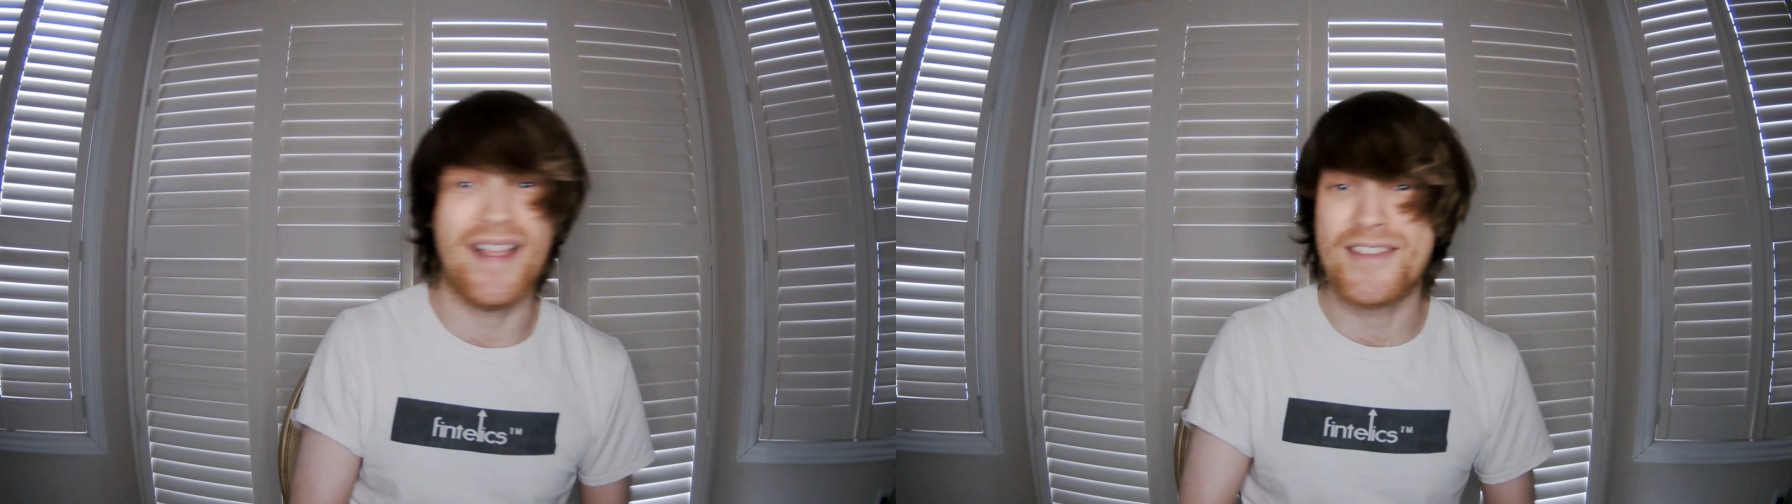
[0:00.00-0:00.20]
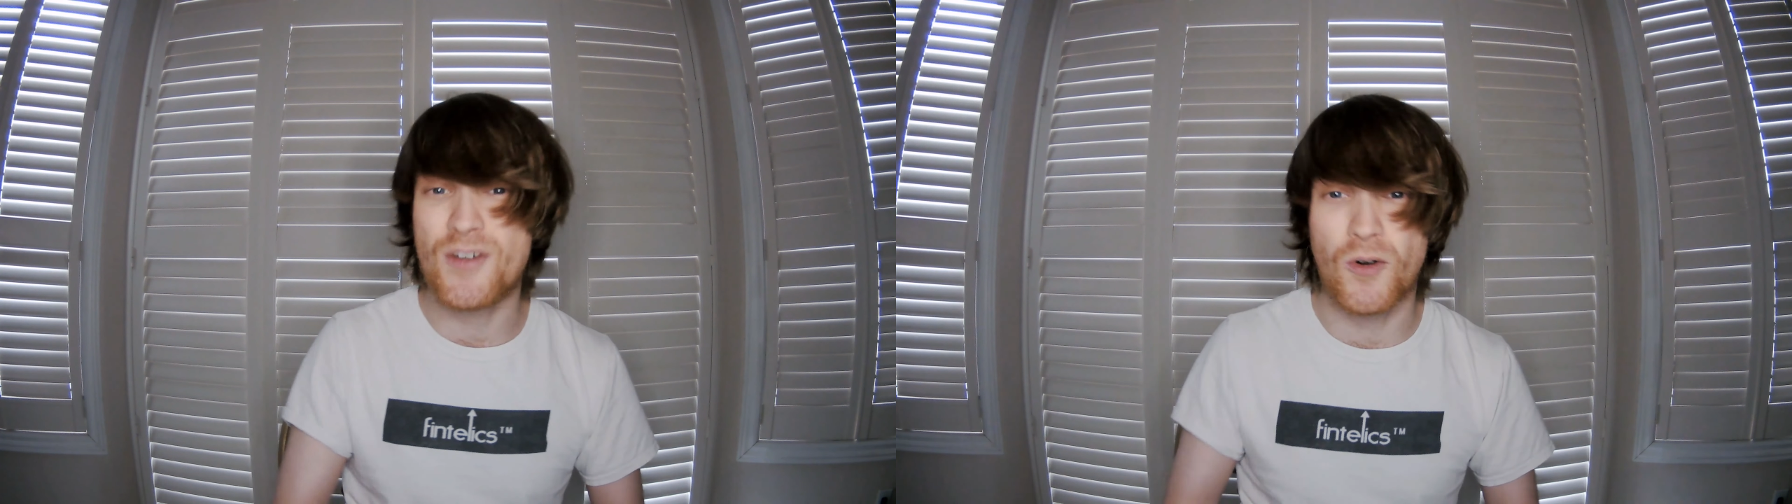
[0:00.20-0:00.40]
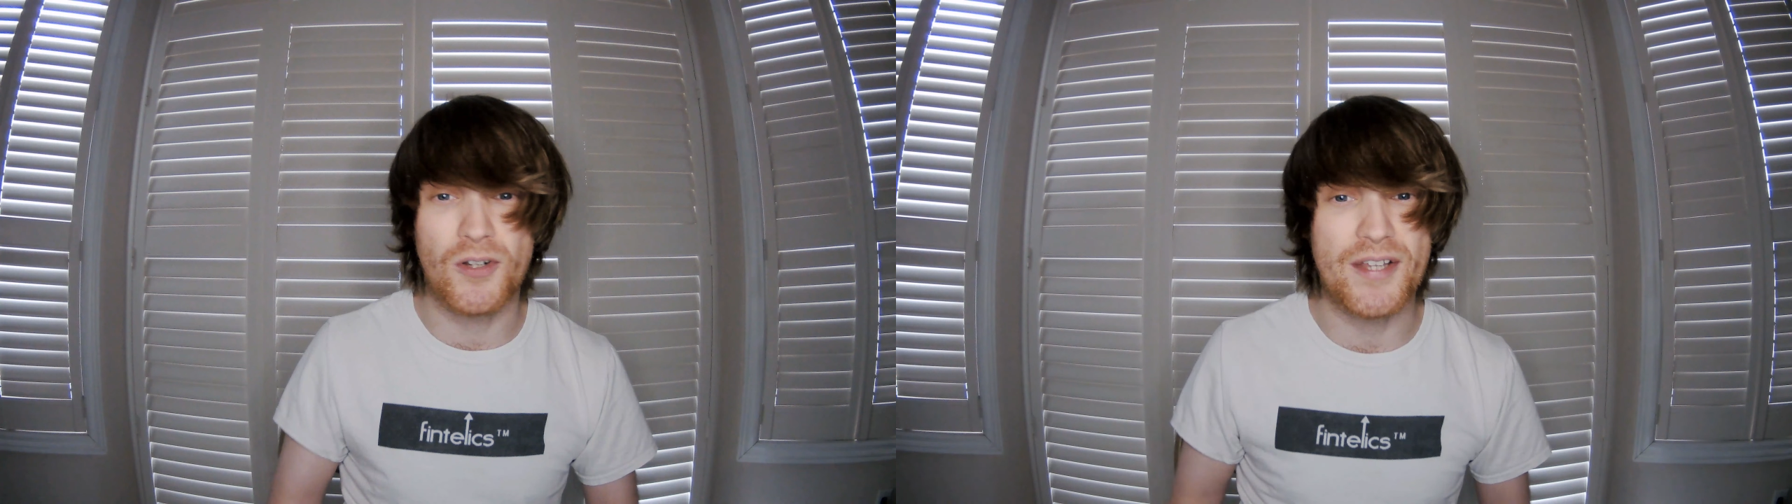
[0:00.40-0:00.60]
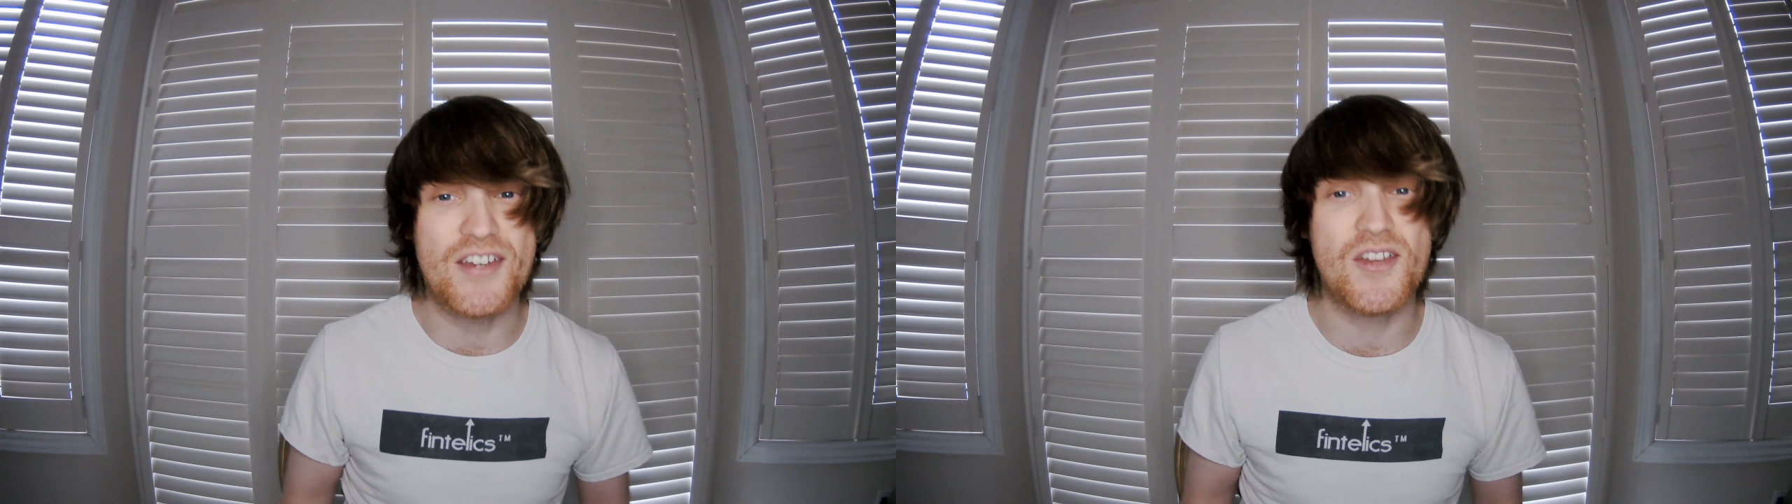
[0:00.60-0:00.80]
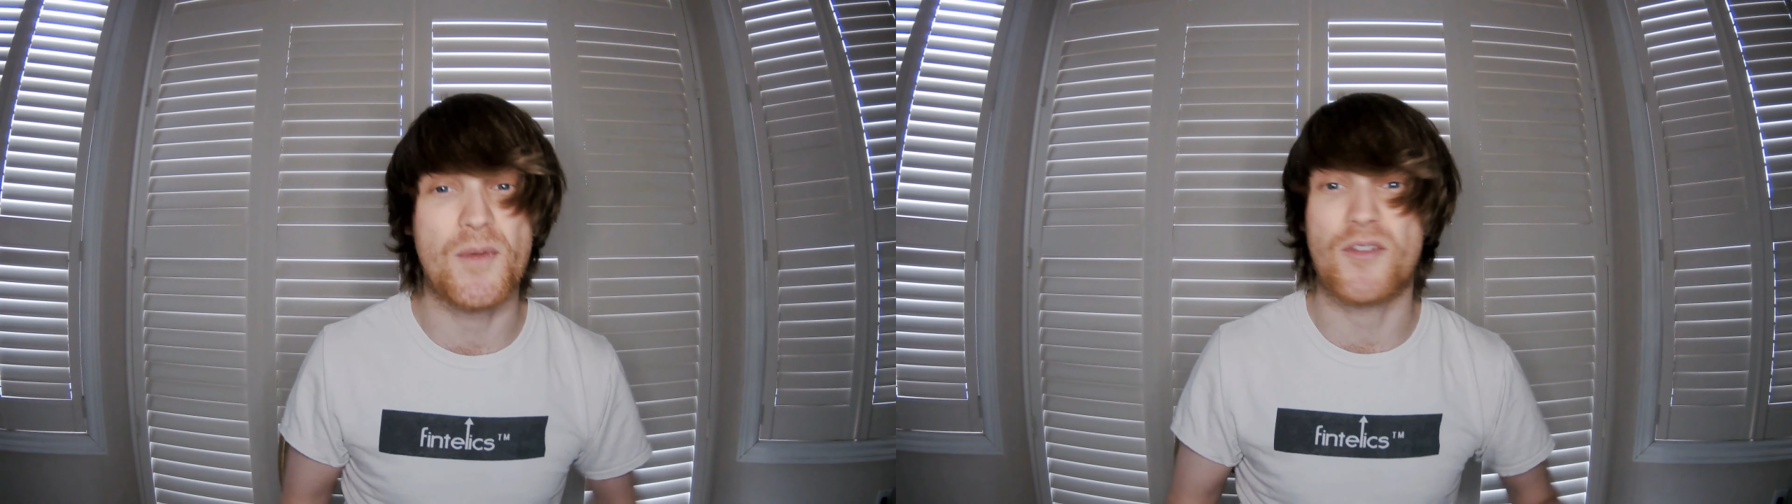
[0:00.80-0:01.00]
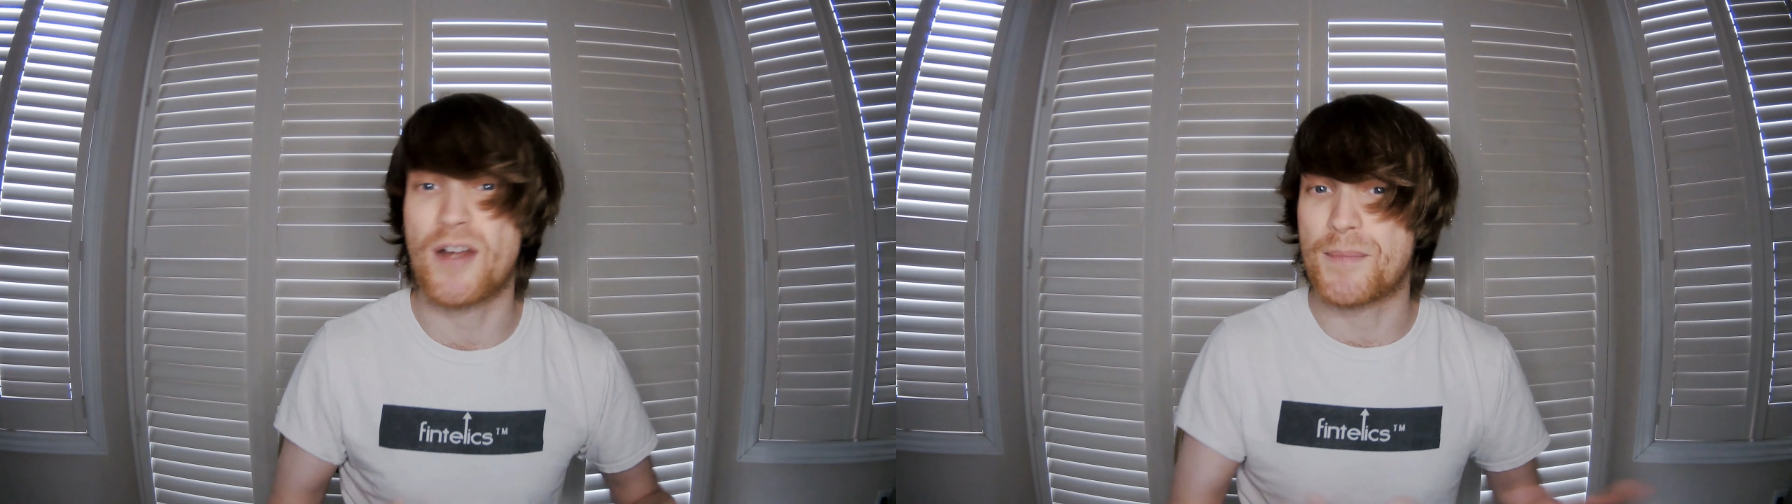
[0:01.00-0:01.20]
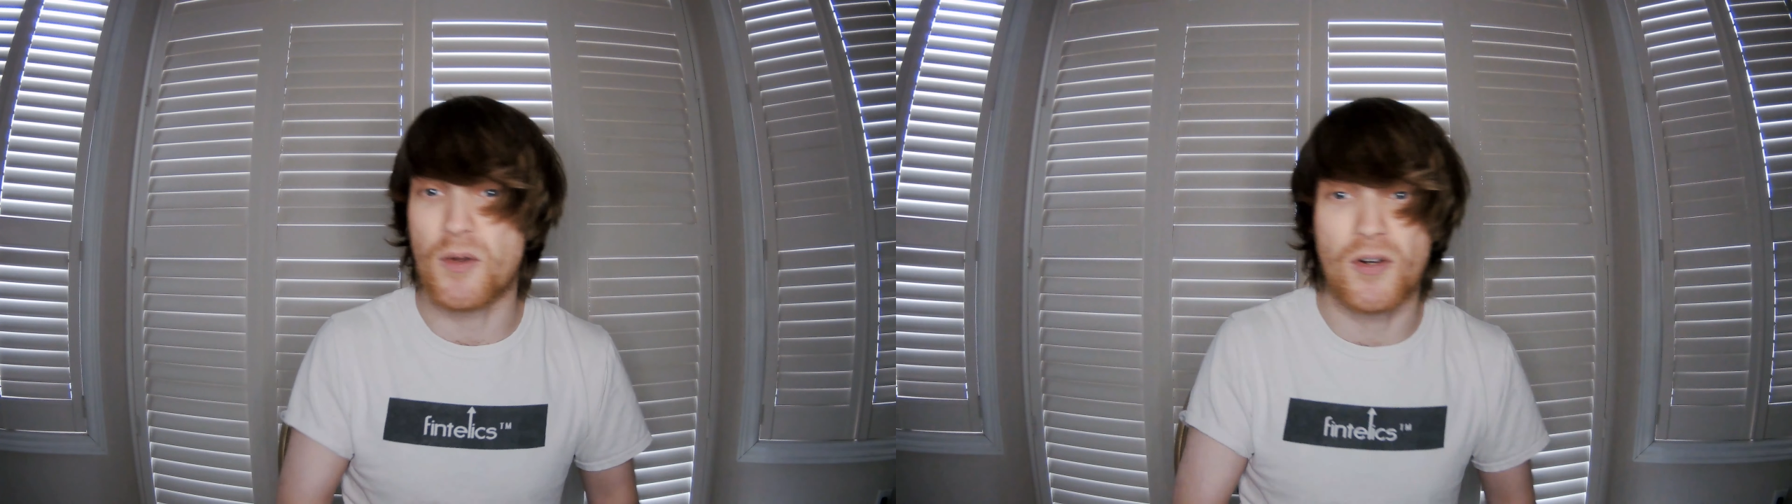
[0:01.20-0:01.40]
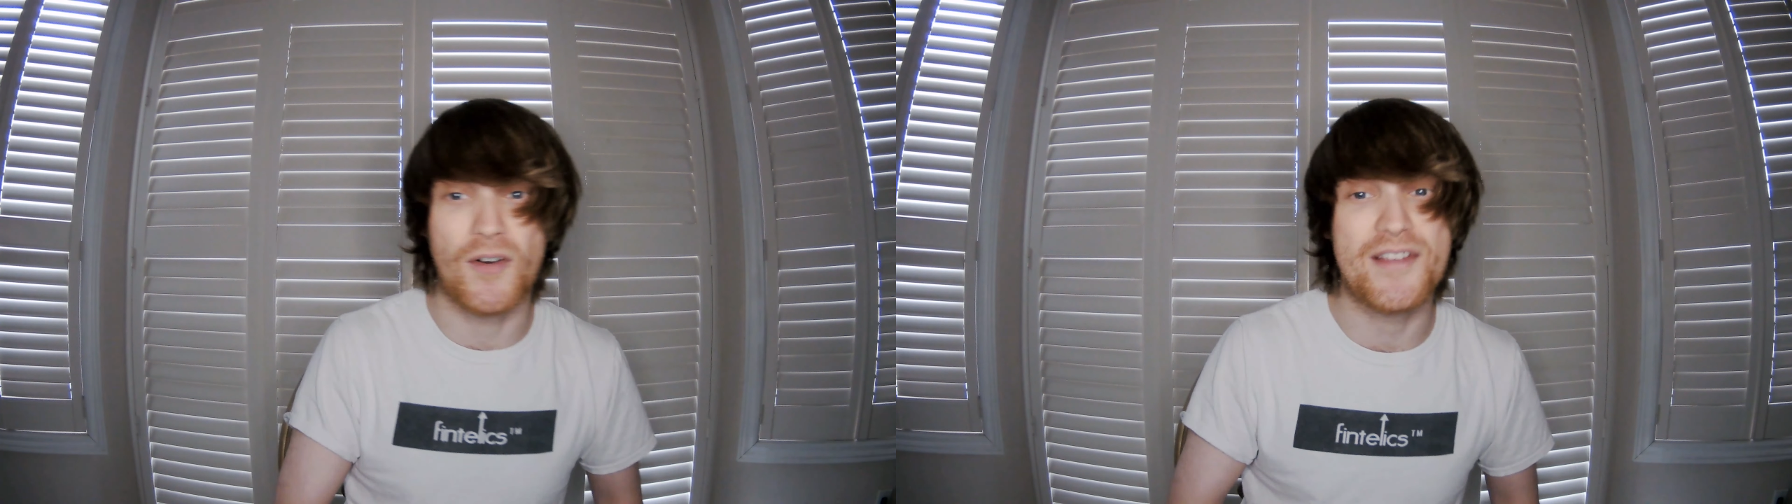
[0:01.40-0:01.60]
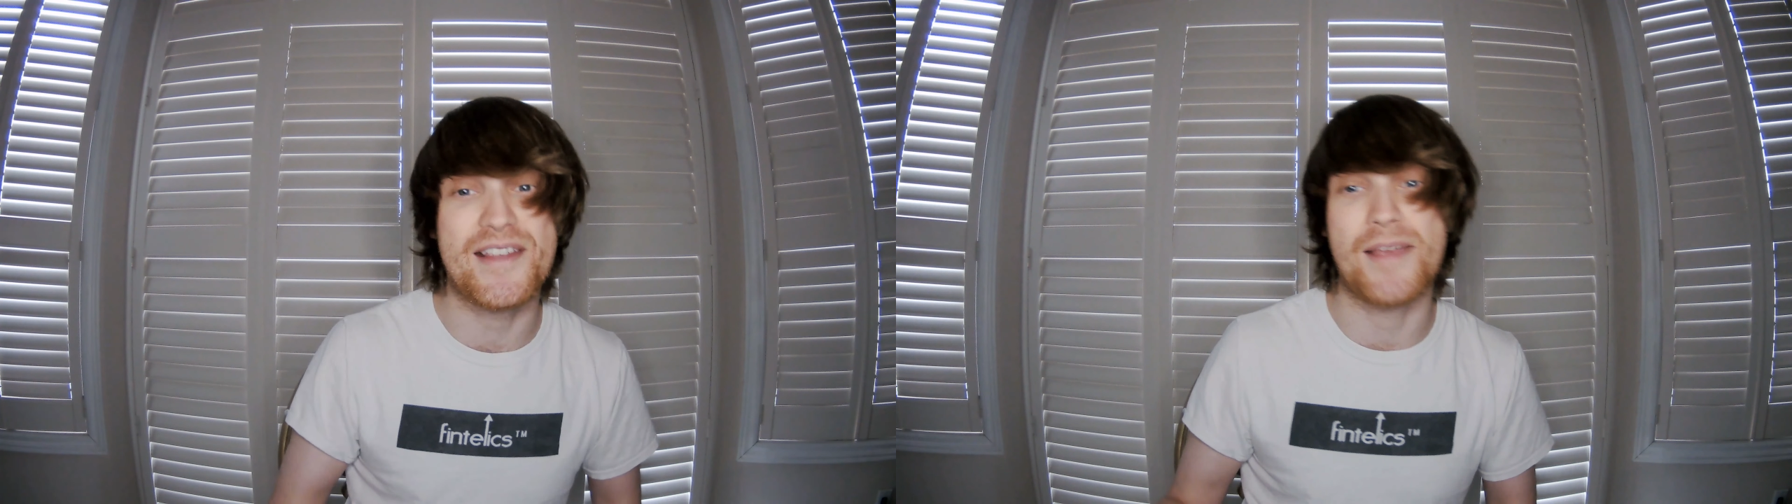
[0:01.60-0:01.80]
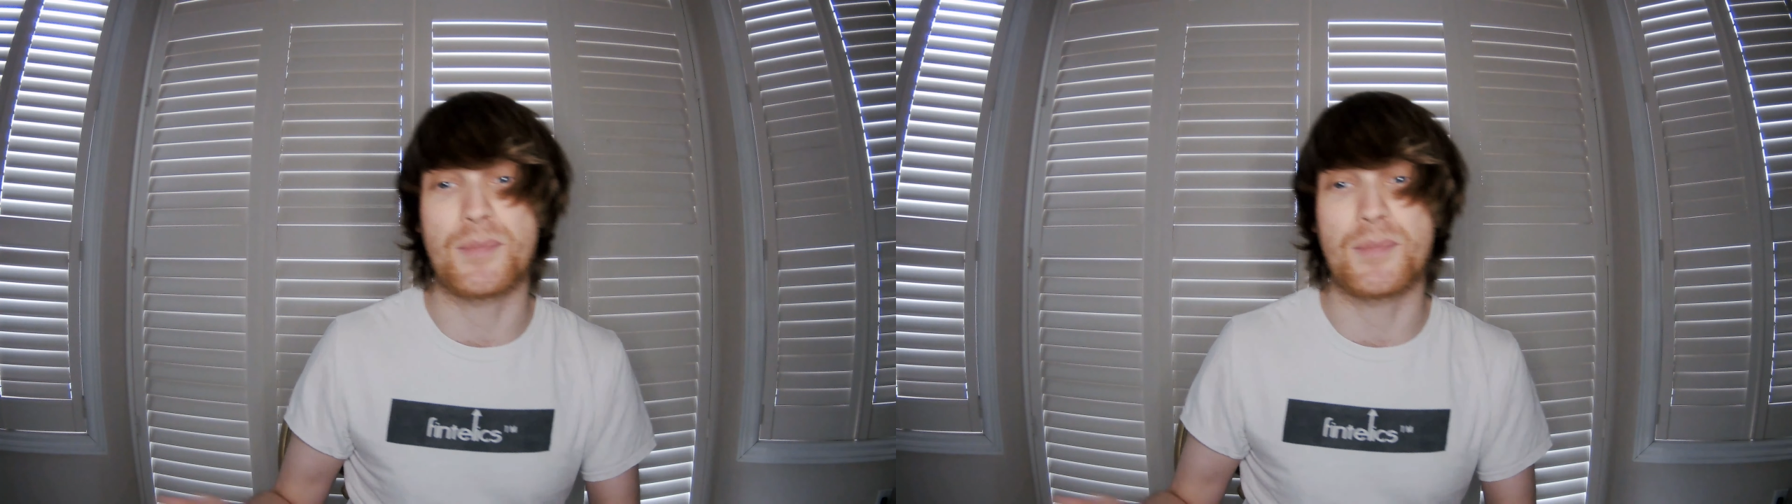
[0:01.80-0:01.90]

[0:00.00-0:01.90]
its correlation with cryptocurrency